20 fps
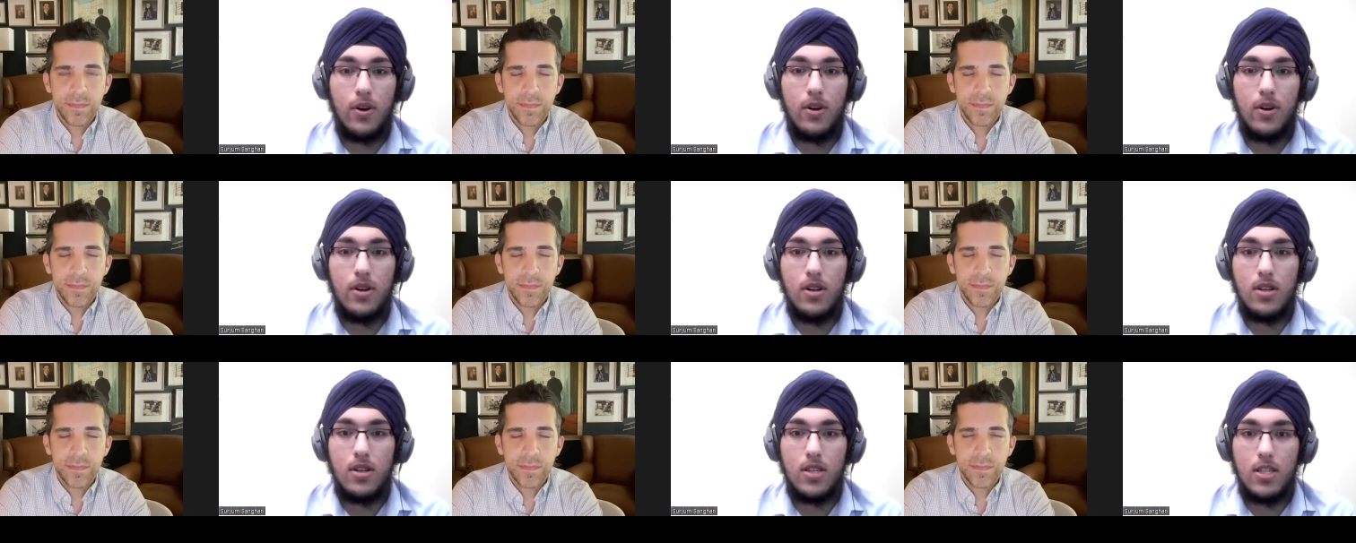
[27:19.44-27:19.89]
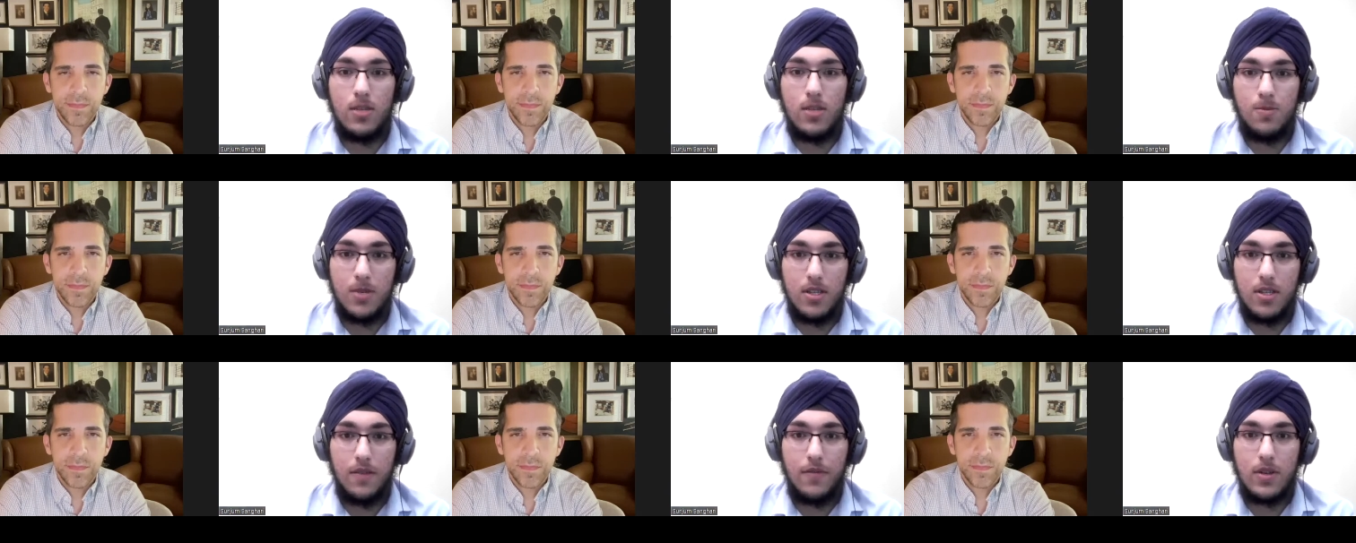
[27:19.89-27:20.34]
Speaker 1: for
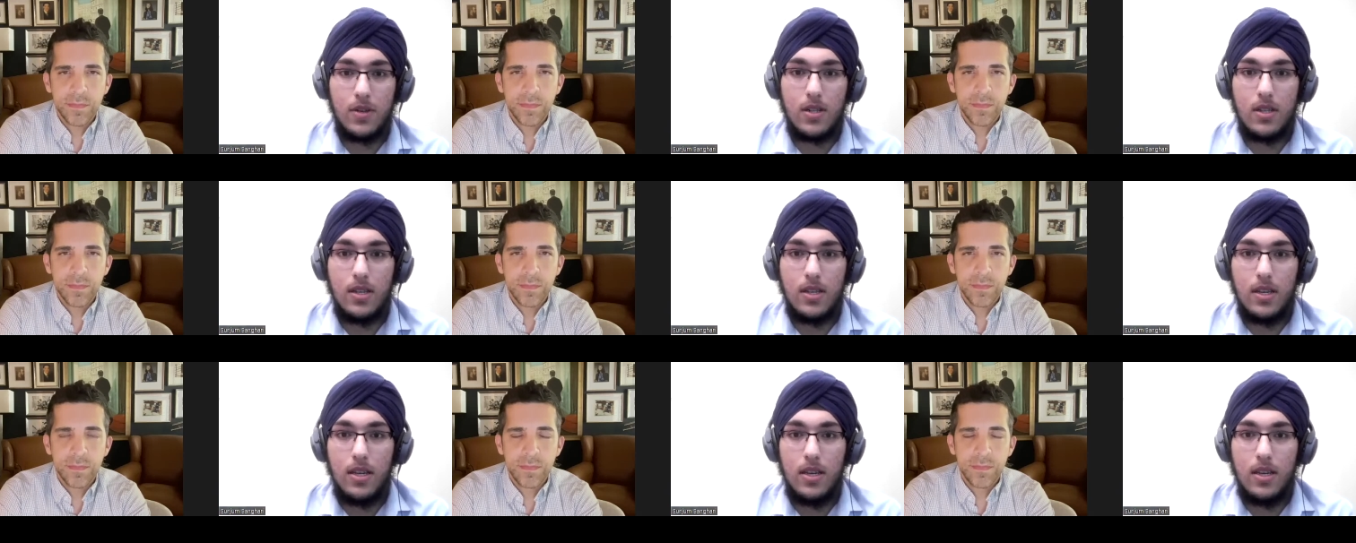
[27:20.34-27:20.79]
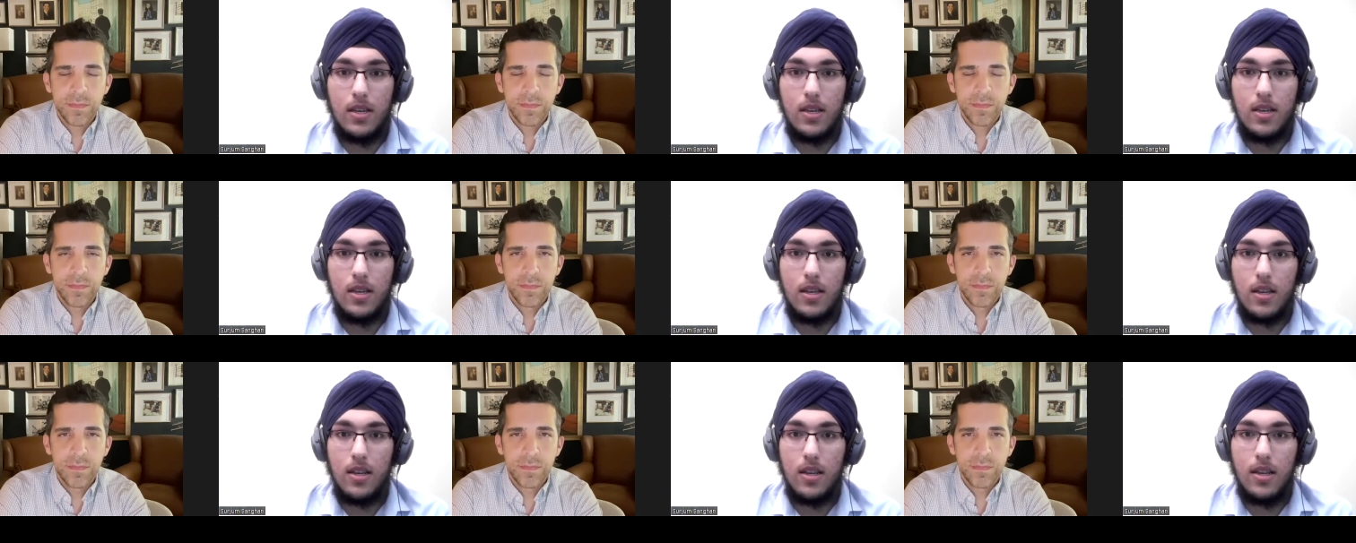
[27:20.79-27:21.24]

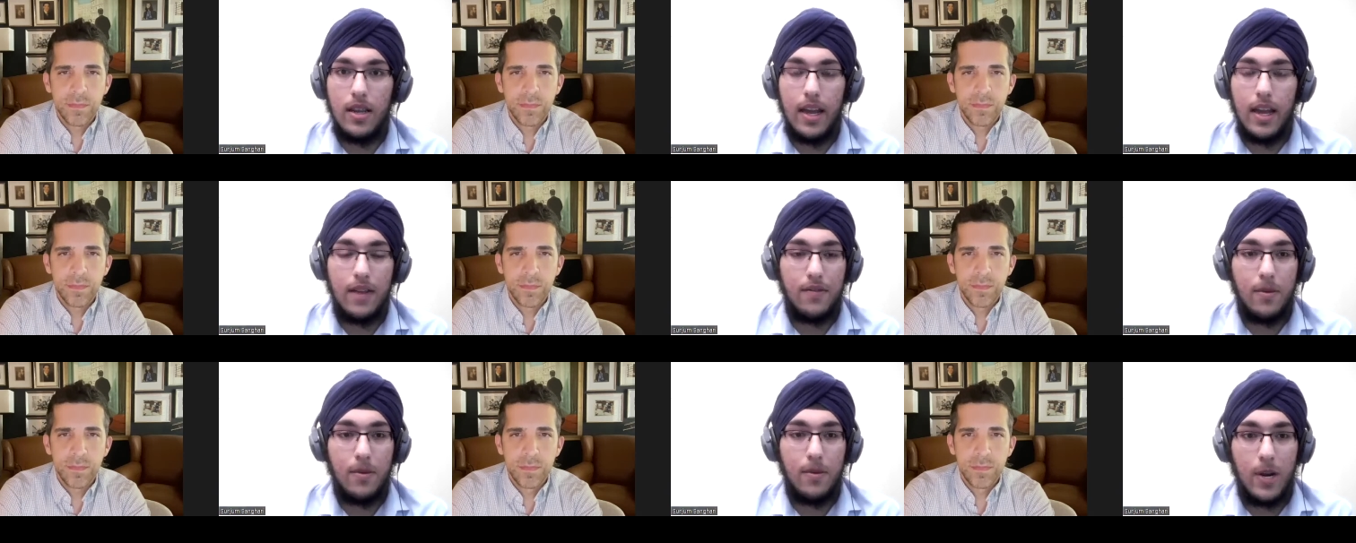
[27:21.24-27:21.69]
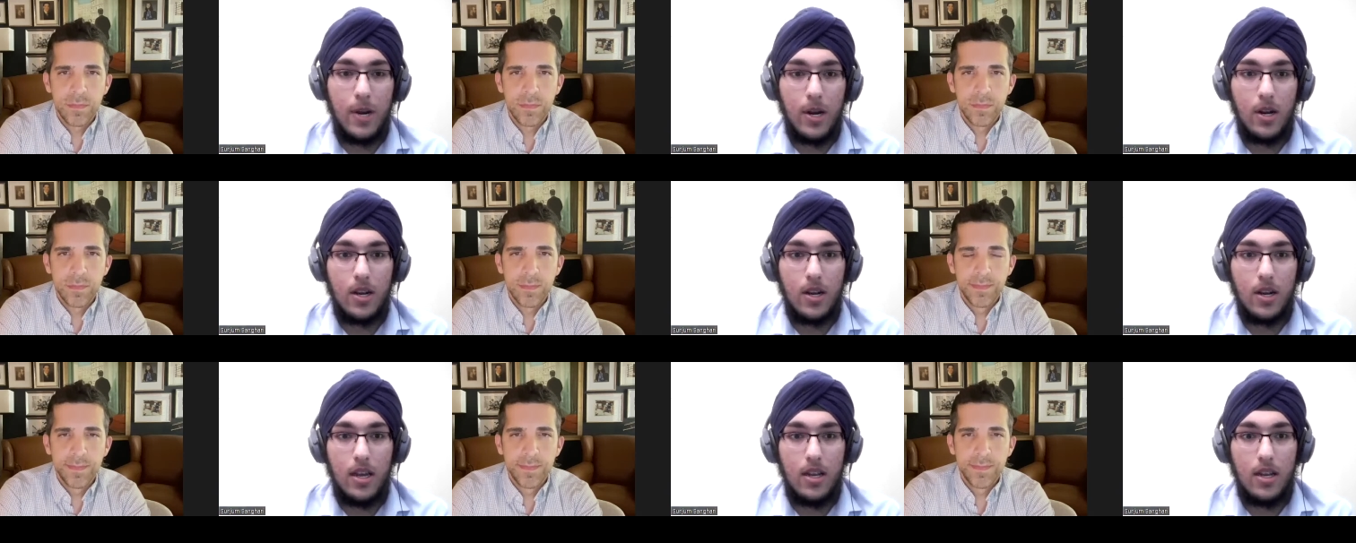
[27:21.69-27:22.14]
specifically Native
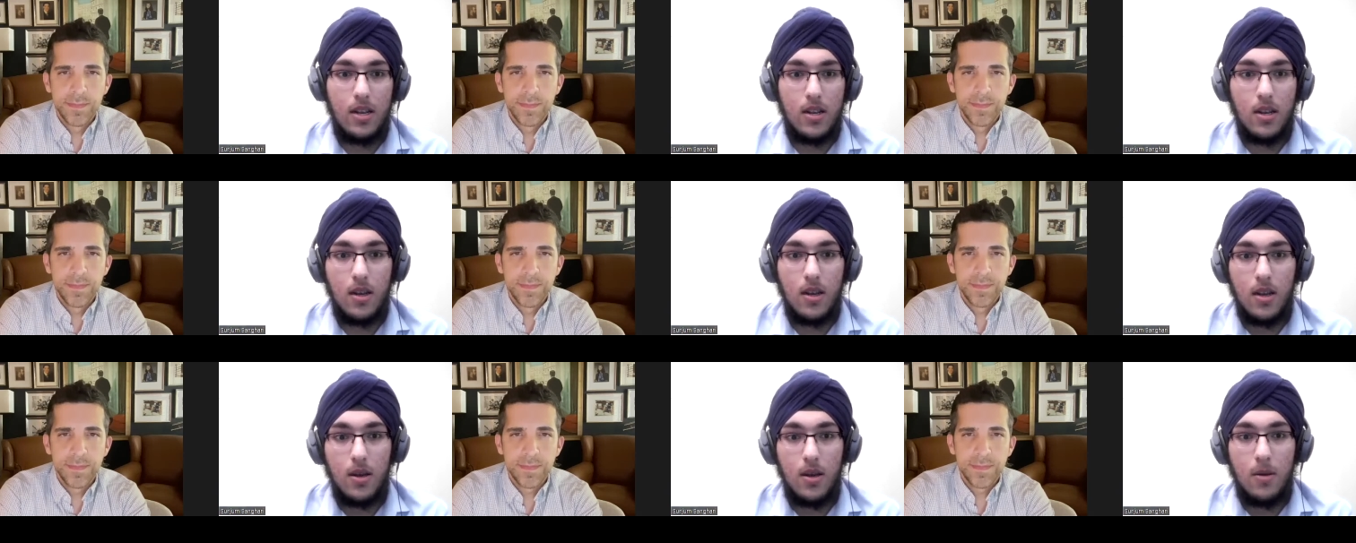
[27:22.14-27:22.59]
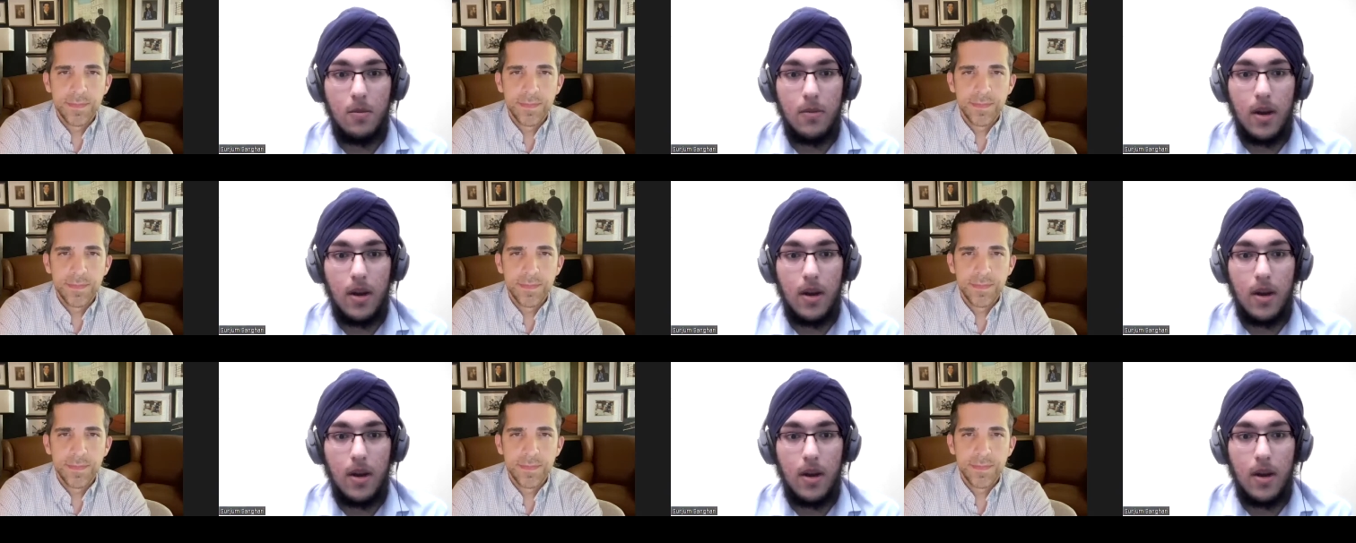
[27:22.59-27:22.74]
American